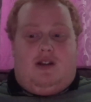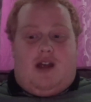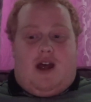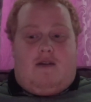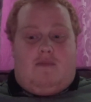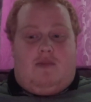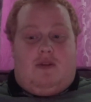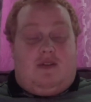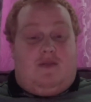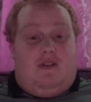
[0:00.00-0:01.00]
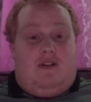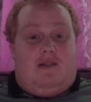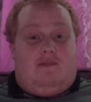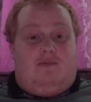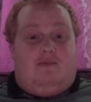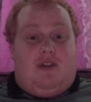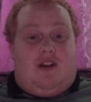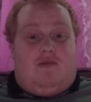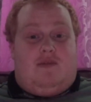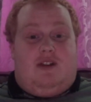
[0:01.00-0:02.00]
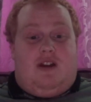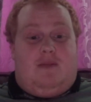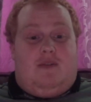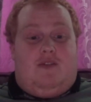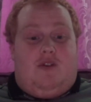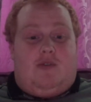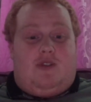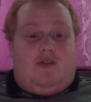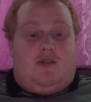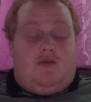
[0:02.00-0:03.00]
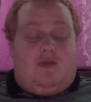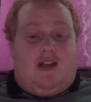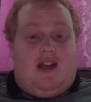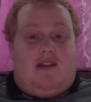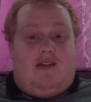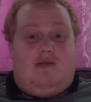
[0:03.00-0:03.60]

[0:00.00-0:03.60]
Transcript: It was a very, you know, solid performance altogether.